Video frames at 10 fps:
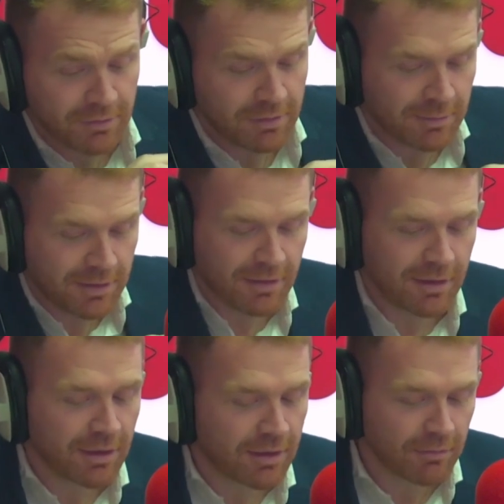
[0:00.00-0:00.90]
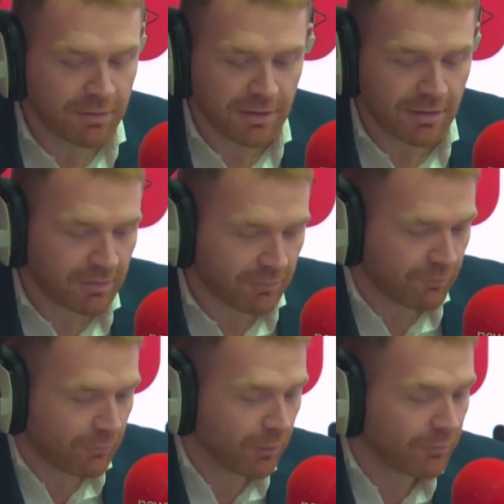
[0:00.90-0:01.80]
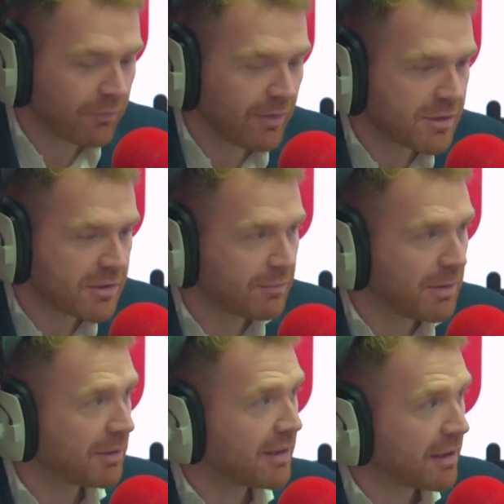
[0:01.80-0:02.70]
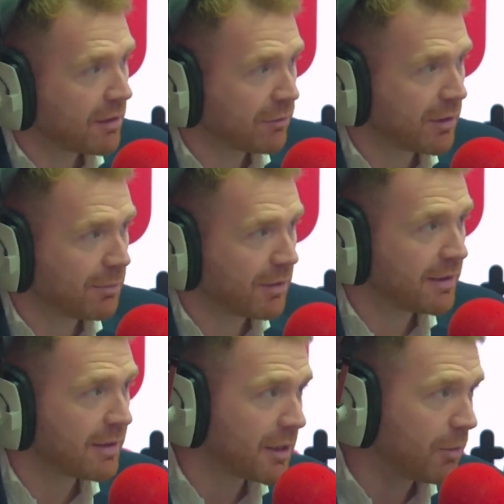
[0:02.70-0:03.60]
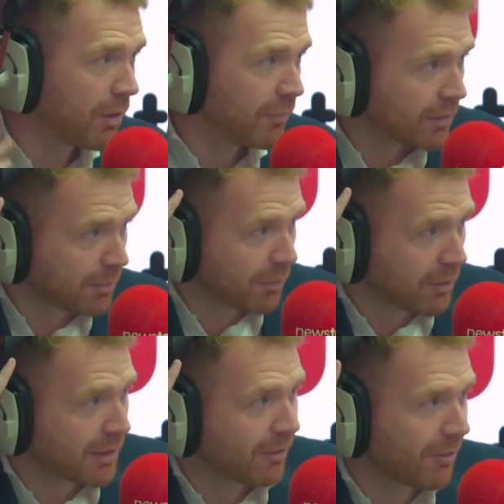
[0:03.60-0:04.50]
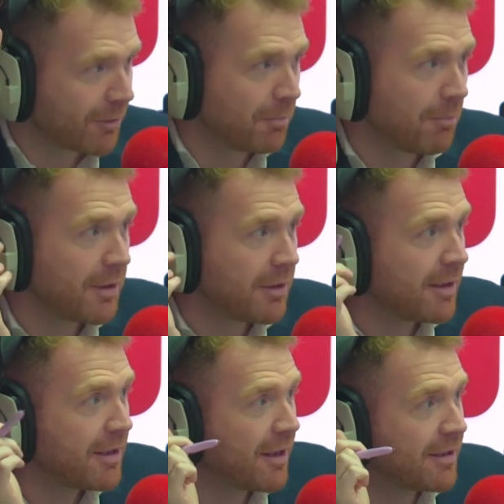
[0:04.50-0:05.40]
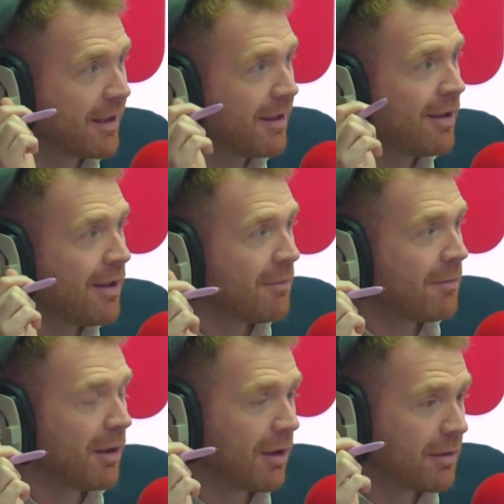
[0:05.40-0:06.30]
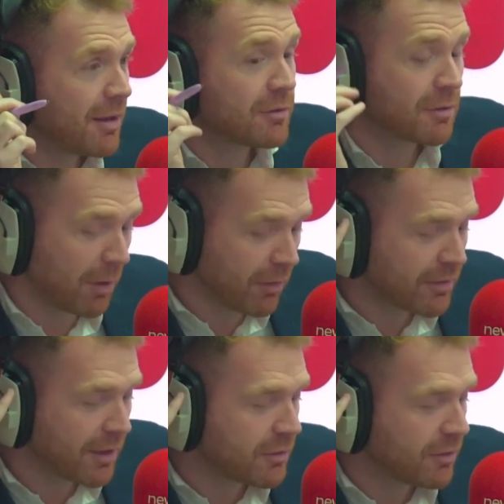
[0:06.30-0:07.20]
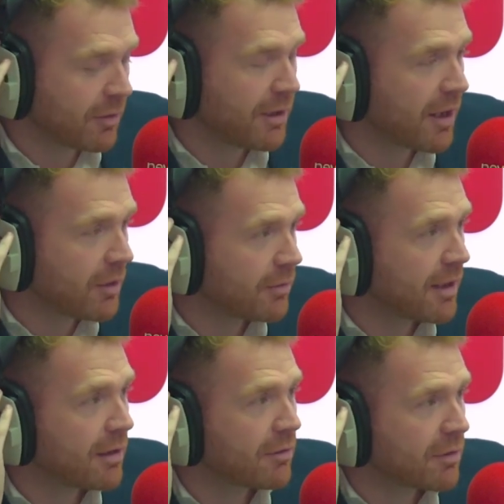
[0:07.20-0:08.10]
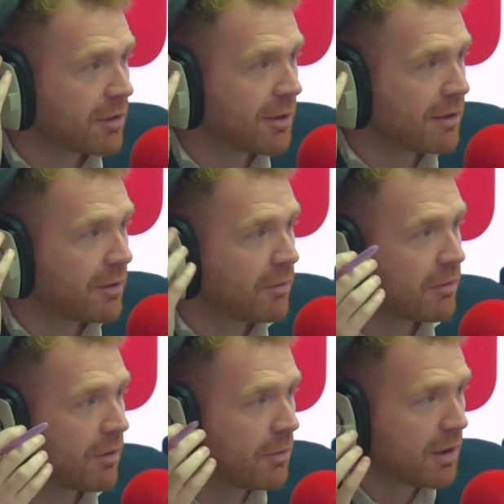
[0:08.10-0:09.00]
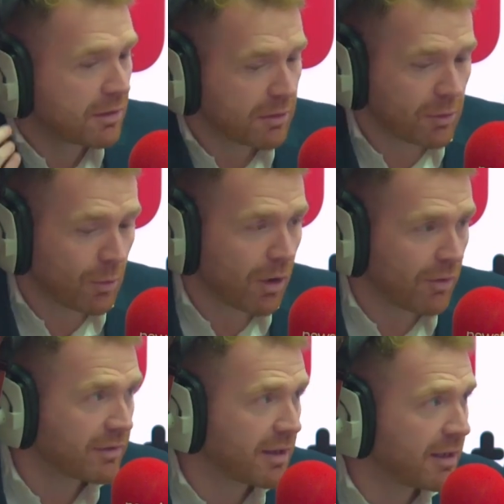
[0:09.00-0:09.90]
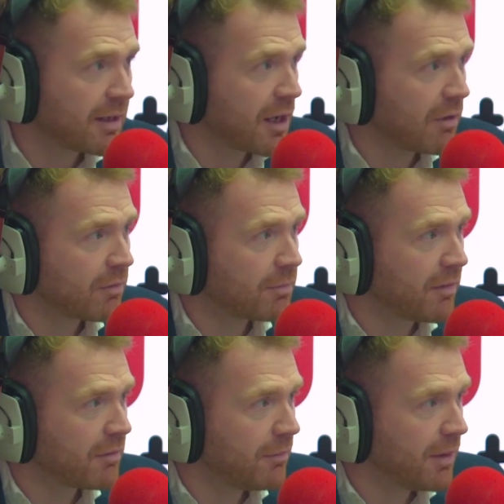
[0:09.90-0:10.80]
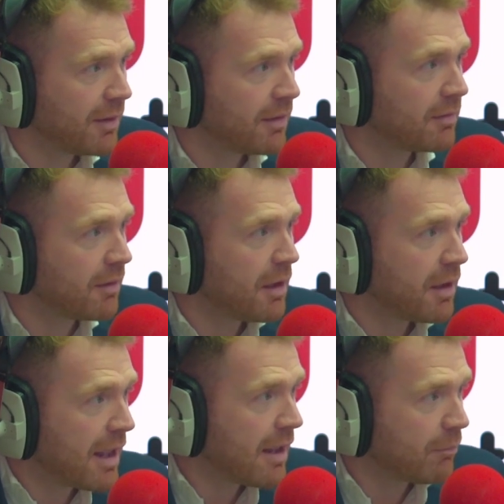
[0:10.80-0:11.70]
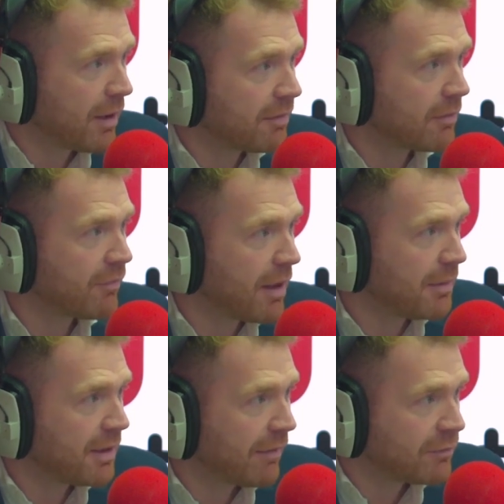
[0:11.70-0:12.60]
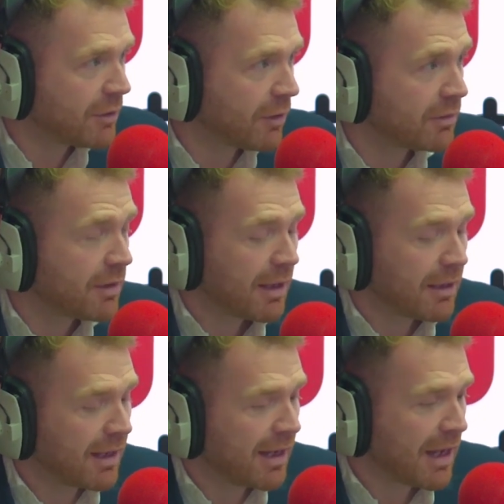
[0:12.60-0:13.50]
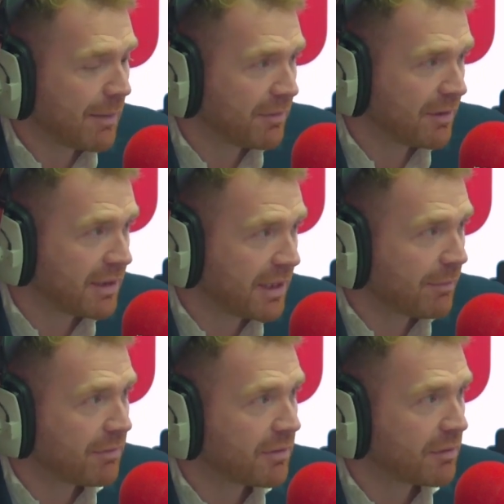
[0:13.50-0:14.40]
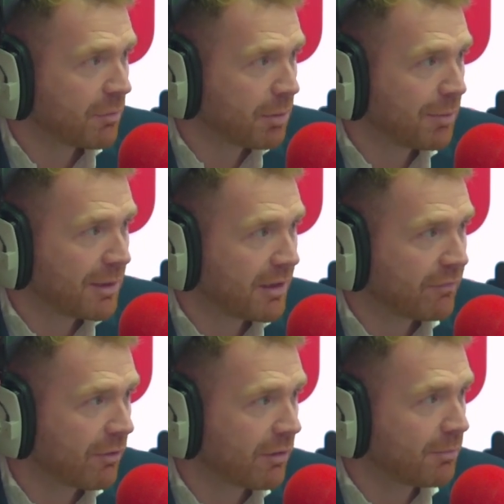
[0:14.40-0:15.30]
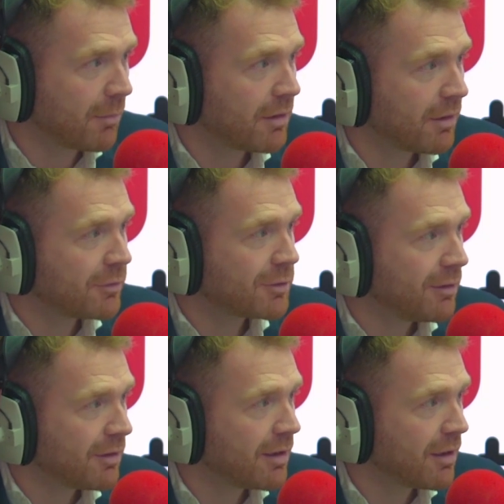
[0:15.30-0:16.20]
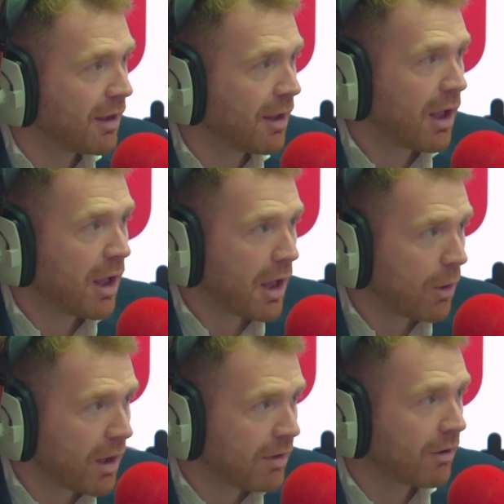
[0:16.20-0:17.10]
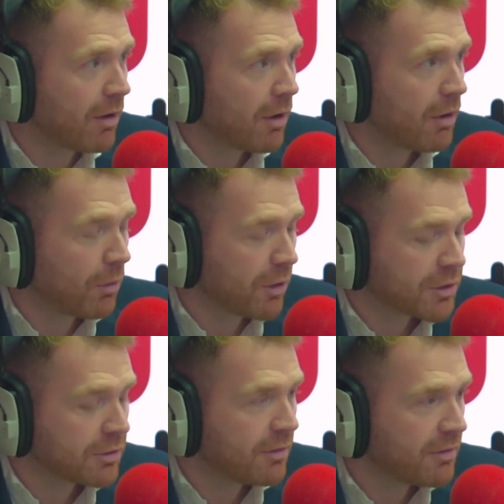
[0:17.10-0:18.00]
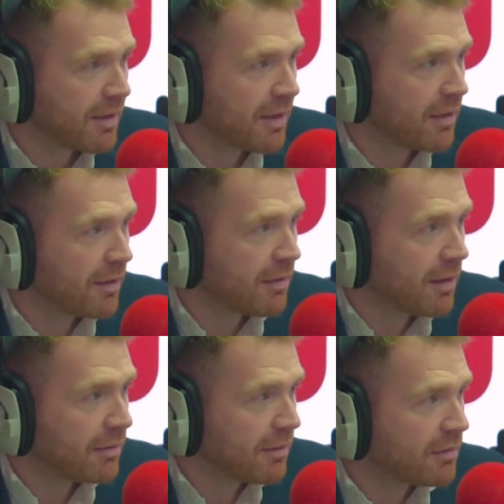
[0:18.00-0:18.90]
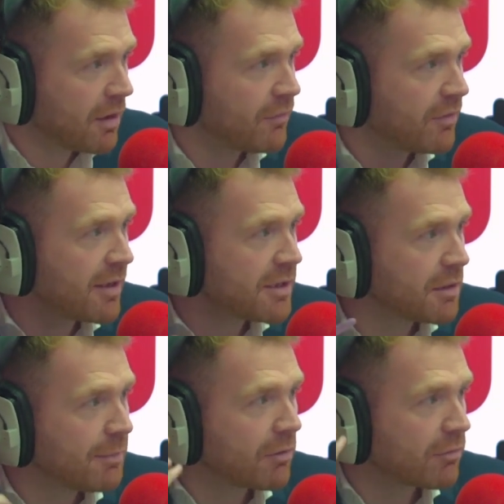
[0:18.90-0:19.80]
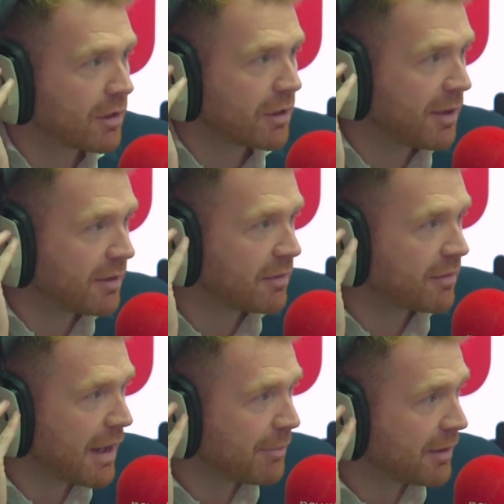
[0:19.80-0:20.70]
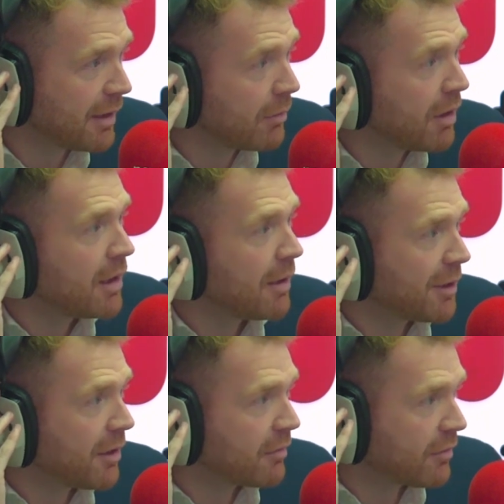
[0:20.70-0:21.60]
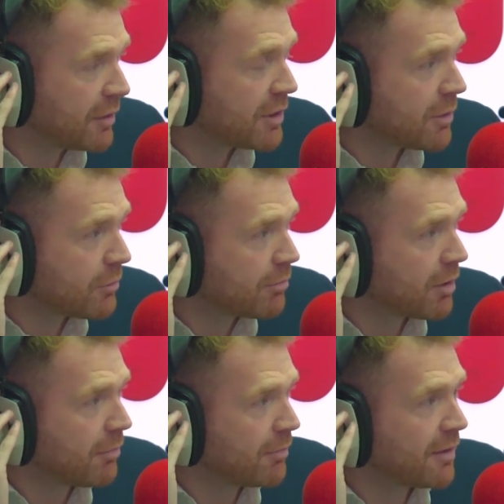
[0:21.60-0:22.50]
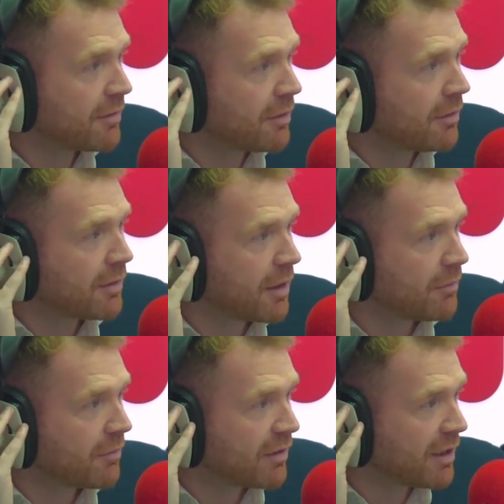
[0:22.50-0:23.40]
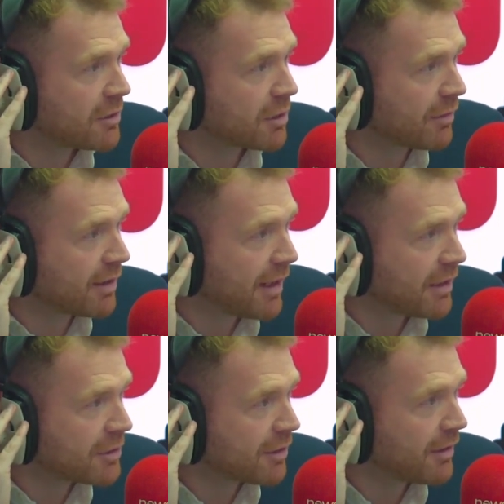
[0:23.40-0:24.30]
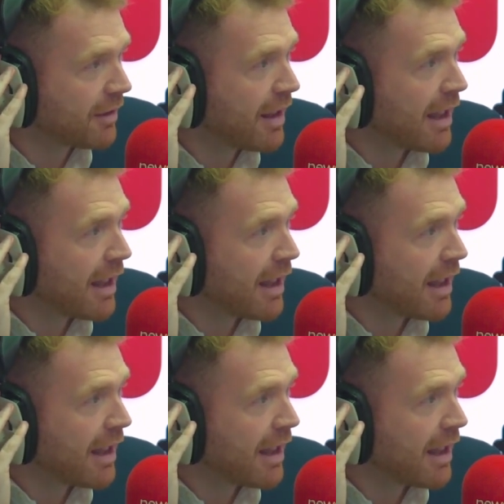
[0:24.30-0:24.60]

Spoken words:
just to be clear, I don't think it's a full reflection of people who take a career break that they go off to Dubai and hoard up money or anything like that. A lot of teachers, most teachers, I would argue, take a career break, do so to go off, take care responsibilities, raise their family, have sure. children. And that happens in the absence of a publicly afforded model of childcare. However, what I should say is this conversation about career breaks is happening now because there's a genuine problem in this school in terms of teacher retention.